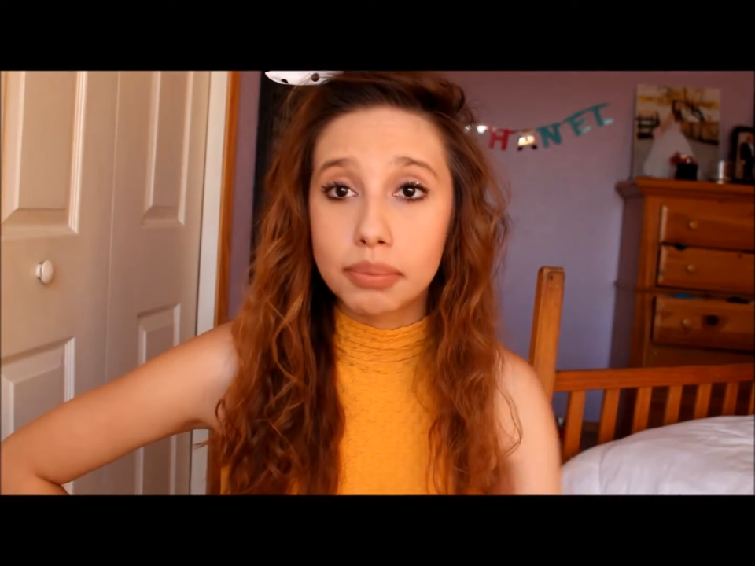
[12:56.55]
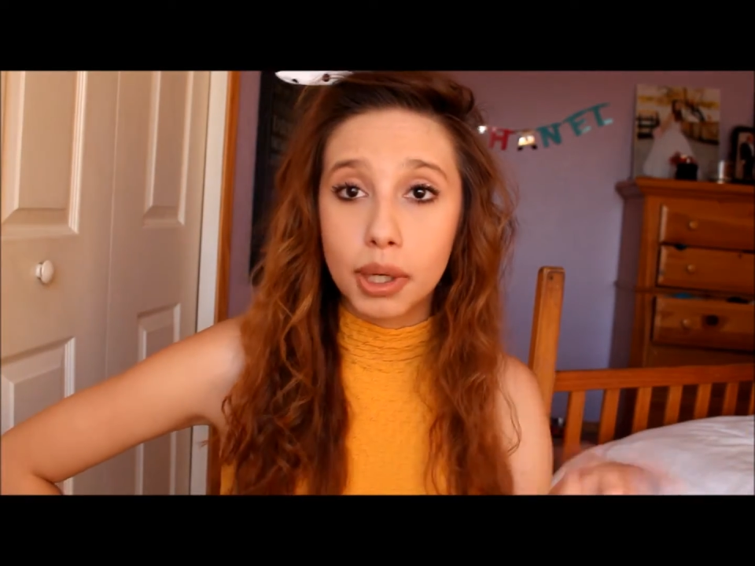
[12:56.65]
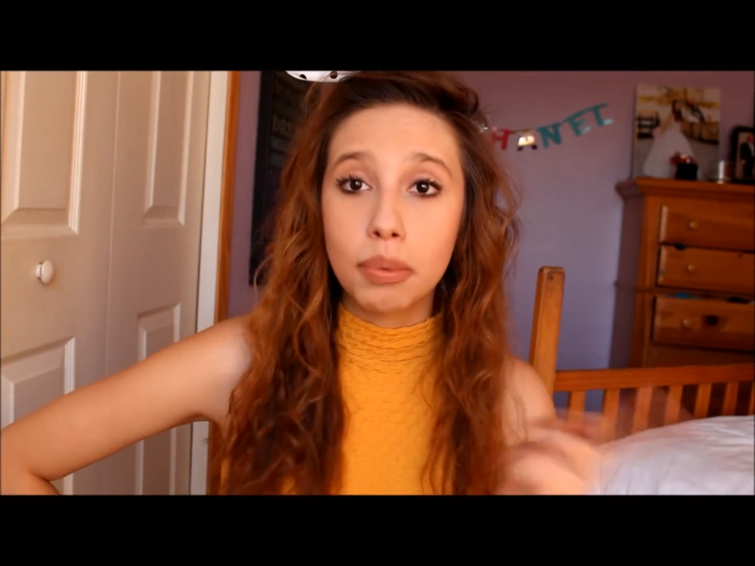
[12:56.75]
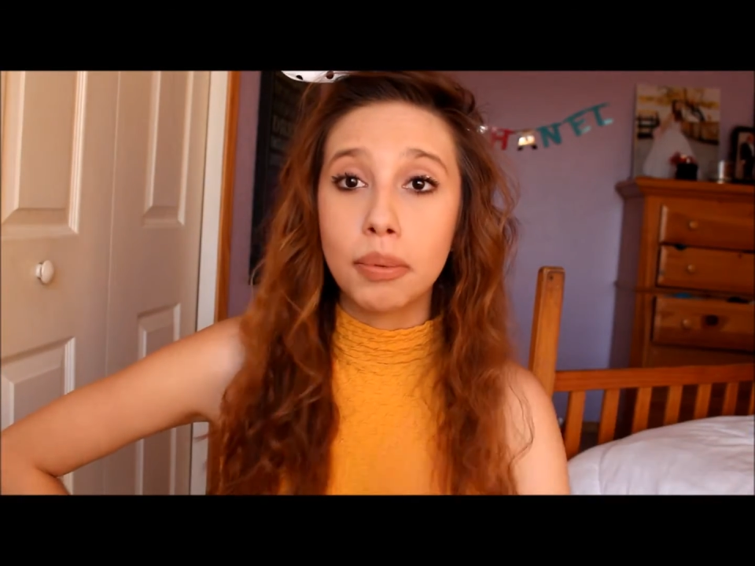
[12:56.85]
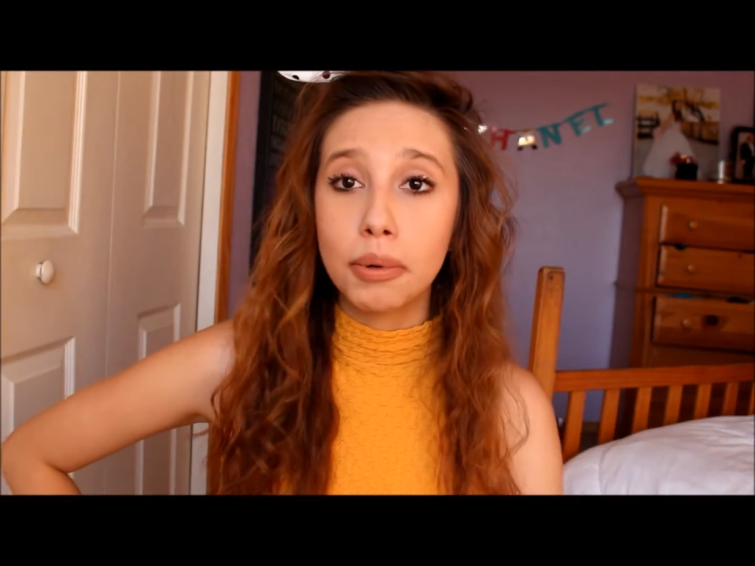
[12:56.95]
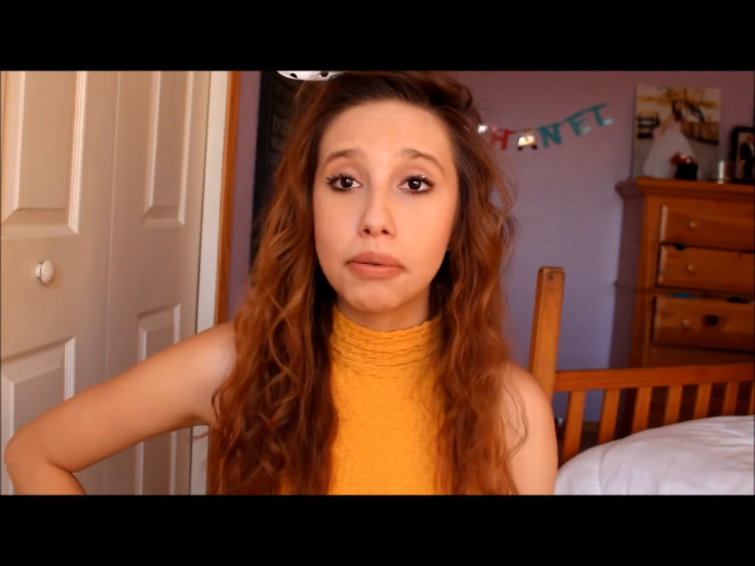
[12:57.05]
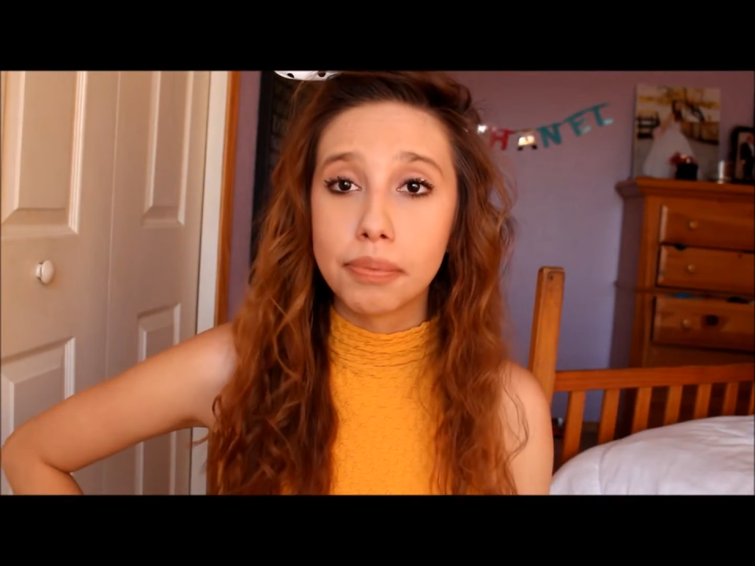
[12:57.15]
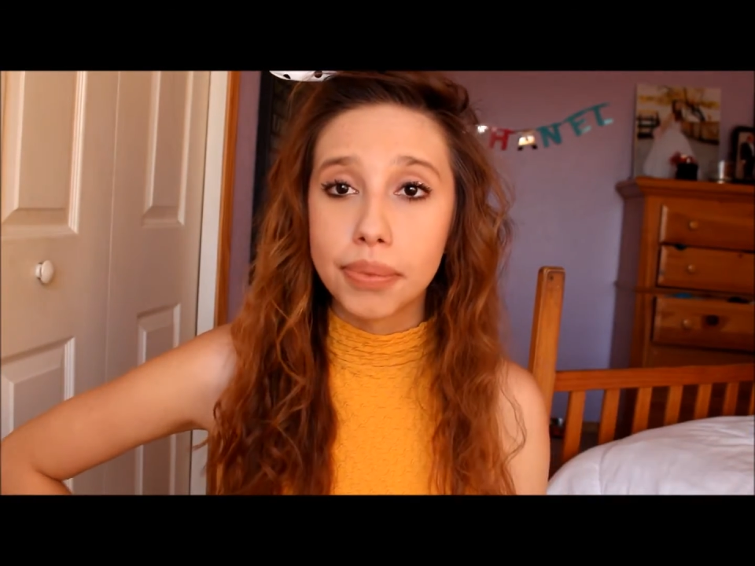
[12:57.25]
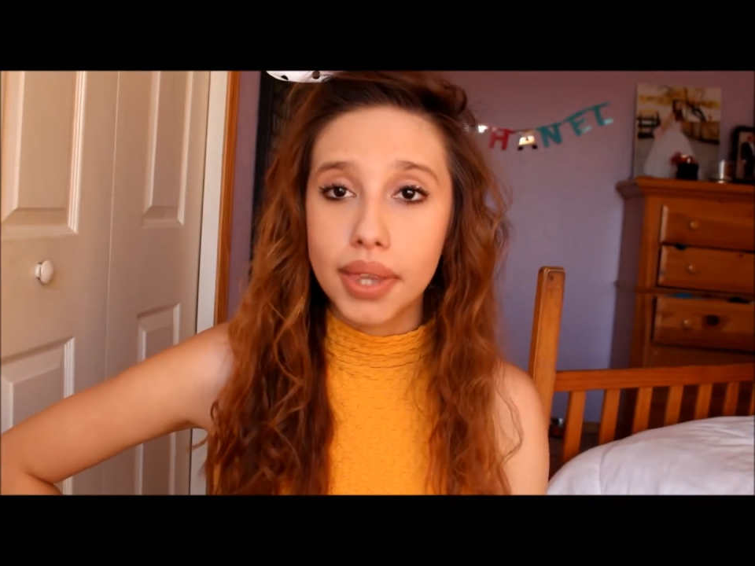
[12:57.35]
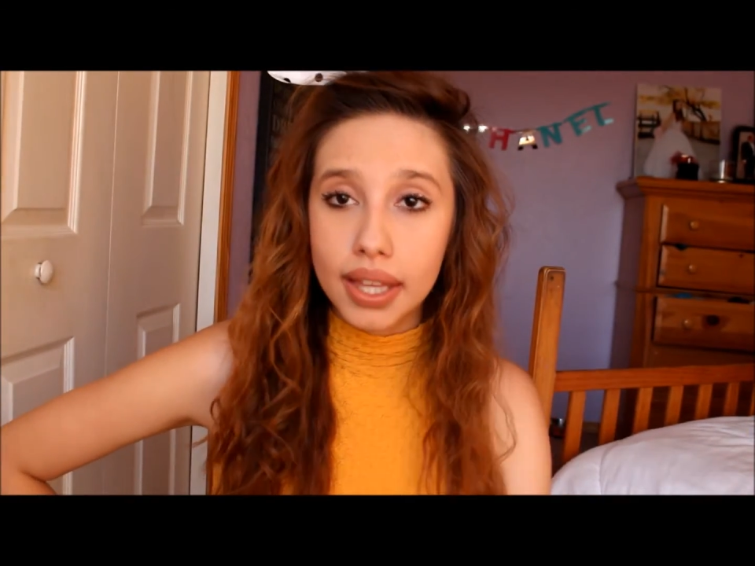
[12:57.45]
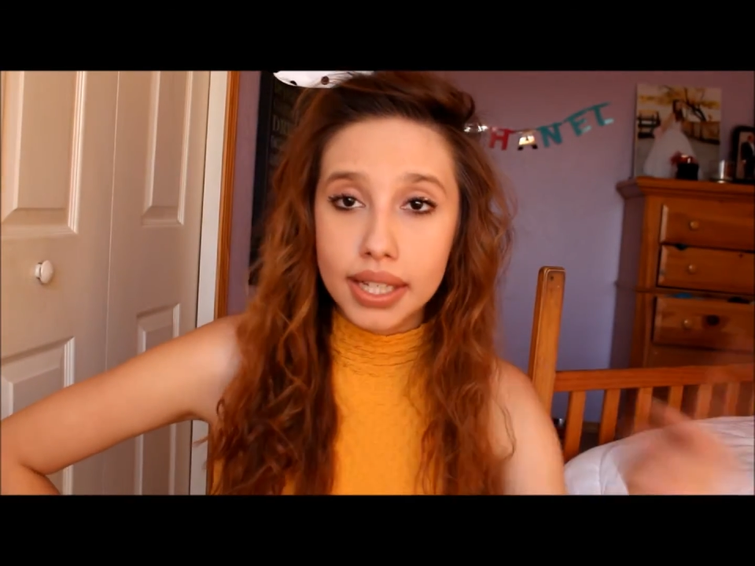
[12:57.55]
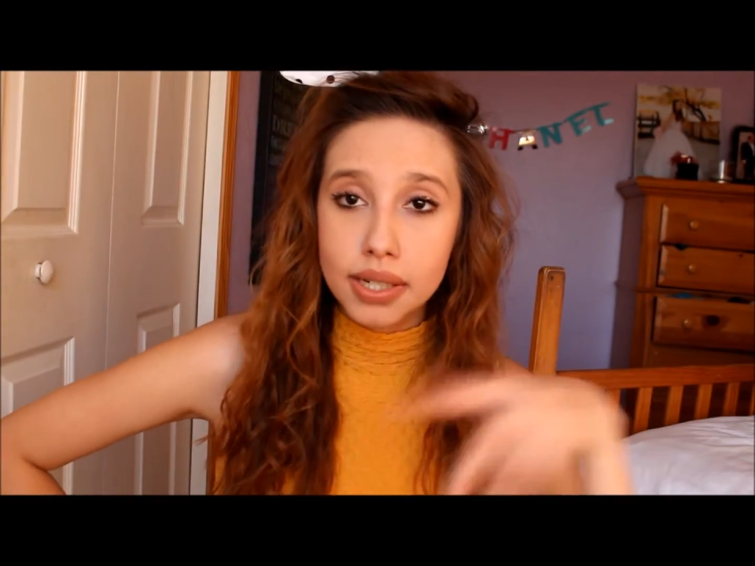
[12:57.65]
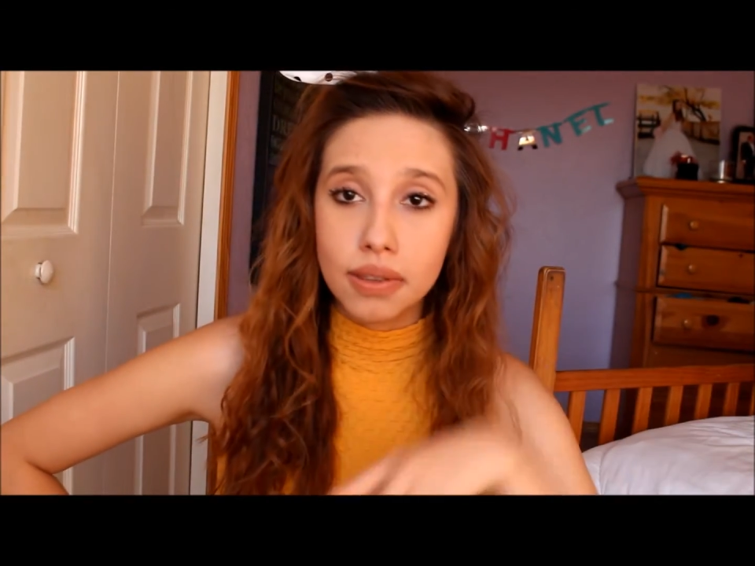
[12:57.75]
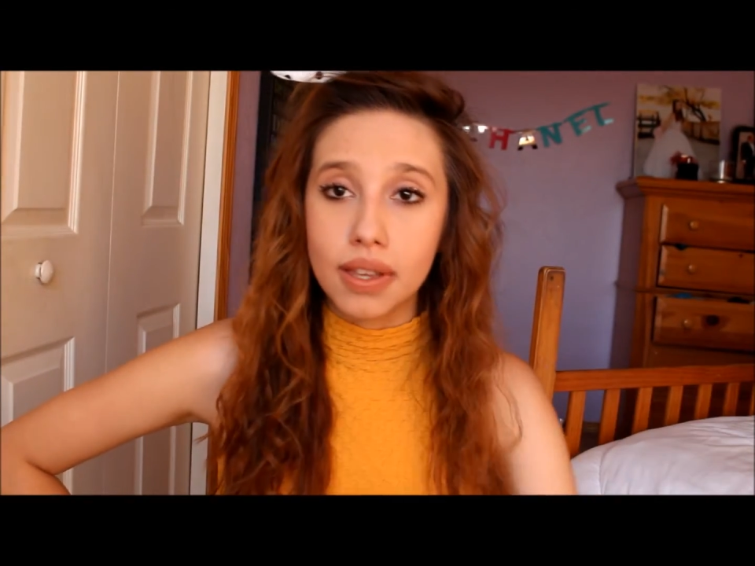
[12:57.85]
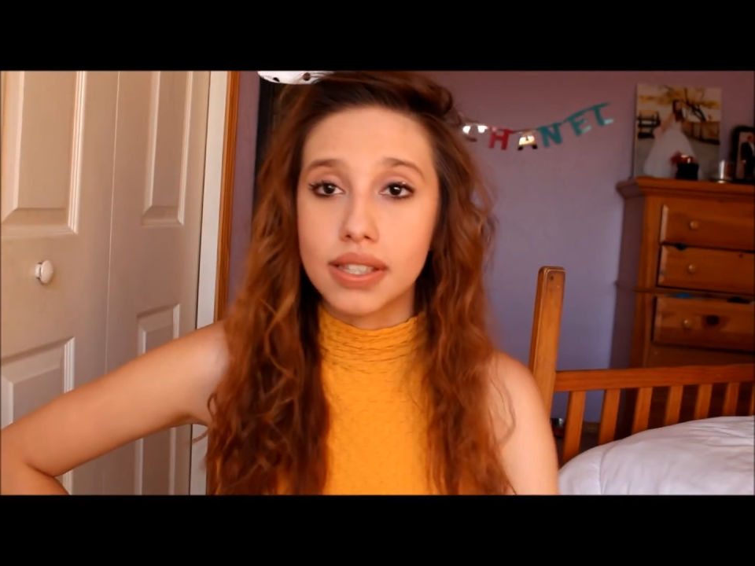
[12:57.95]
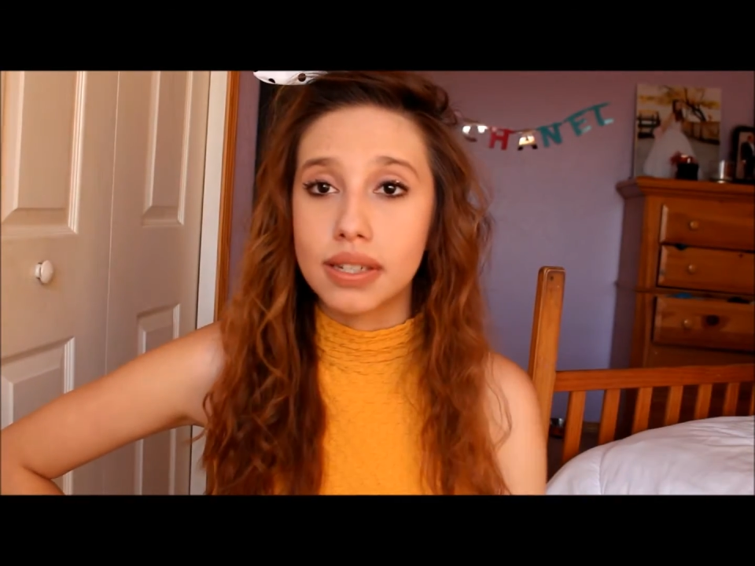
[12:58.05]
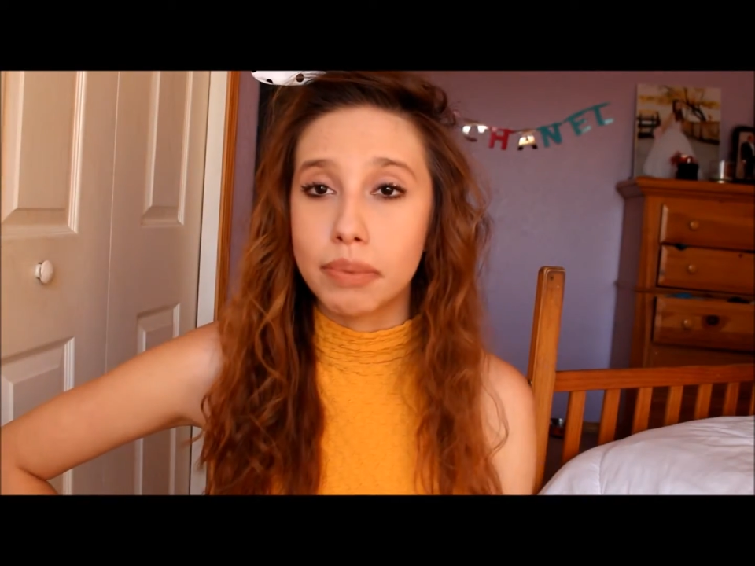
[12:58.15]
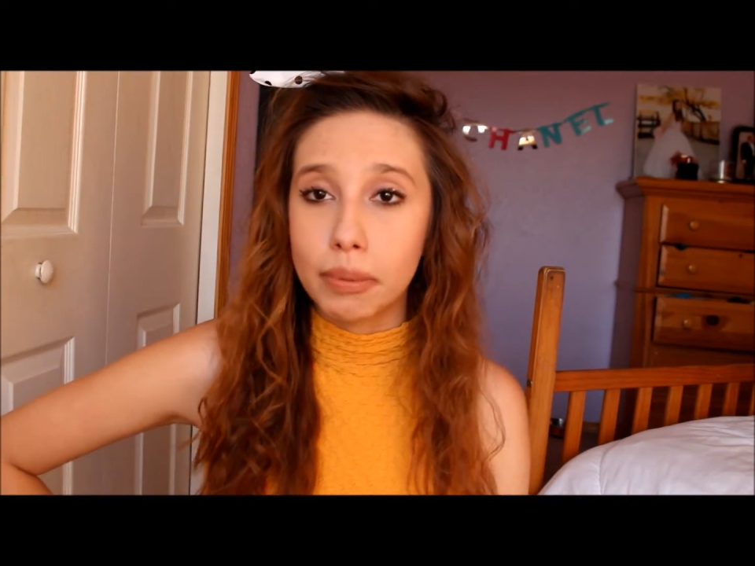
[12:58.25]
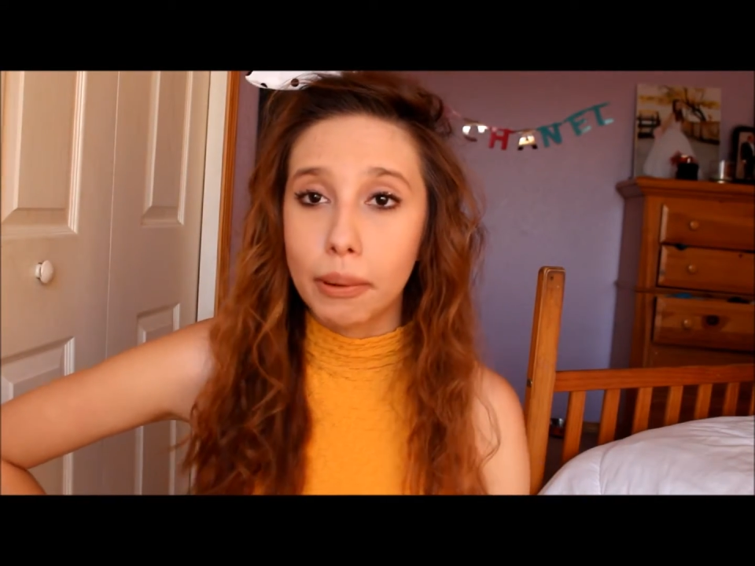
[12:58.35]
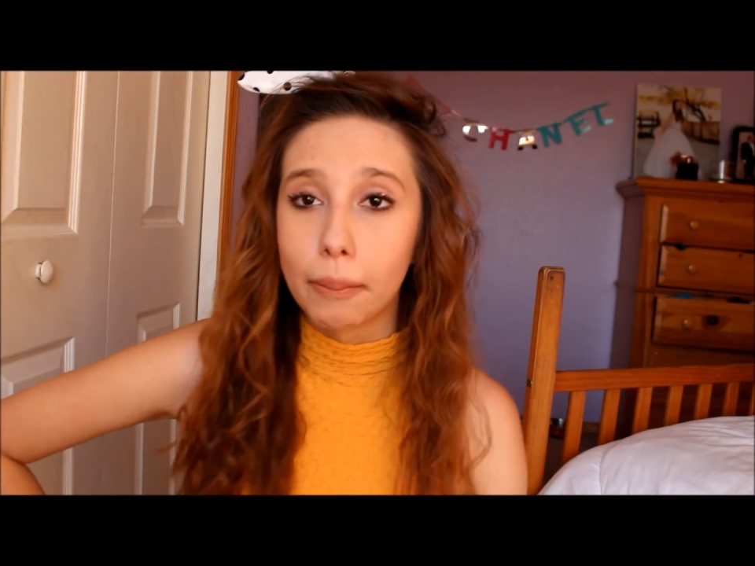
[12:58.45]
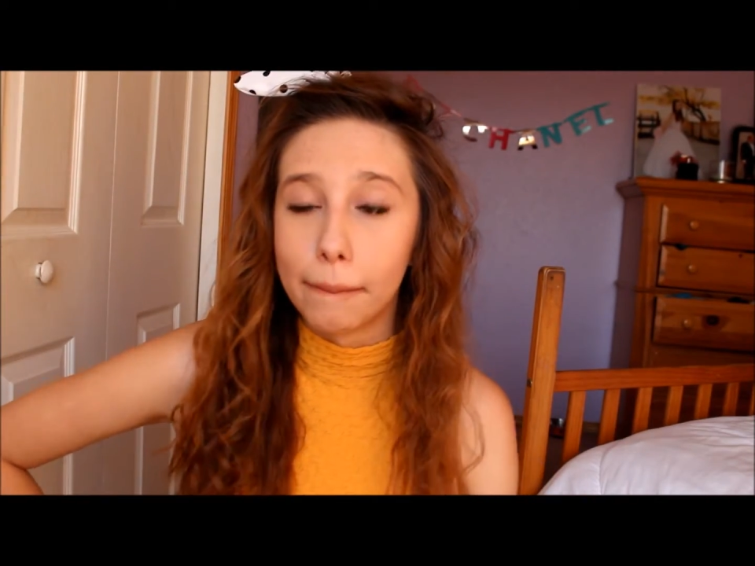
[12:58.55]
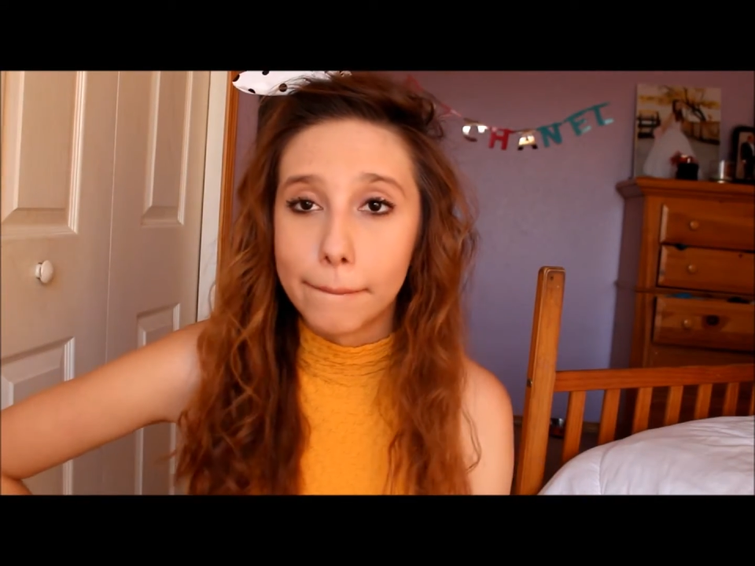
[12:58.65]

know people and they do things to people.